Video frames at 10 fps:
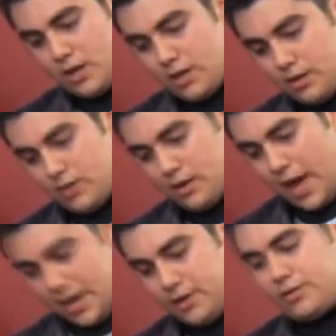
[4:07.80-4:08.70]
learn
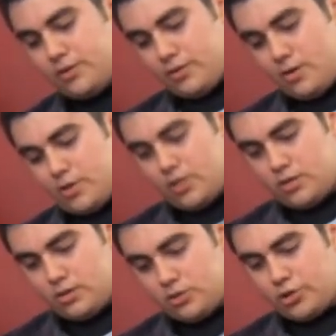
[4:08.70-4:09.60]
how to take people
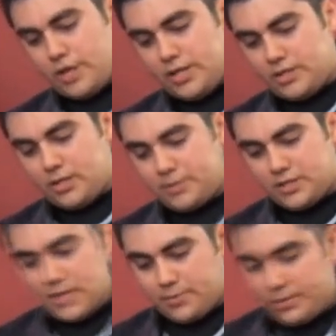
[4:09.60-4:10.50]
down, learn
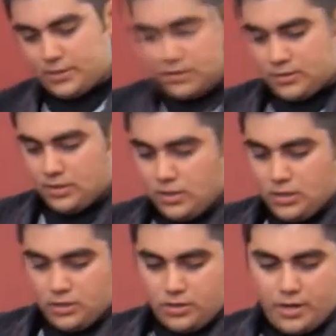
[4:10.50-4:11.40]
how to
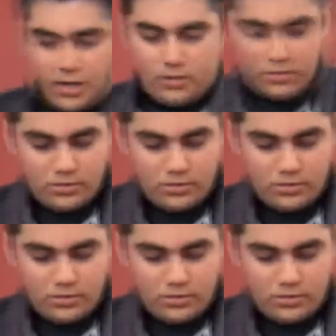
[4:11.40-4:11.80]
keep control of the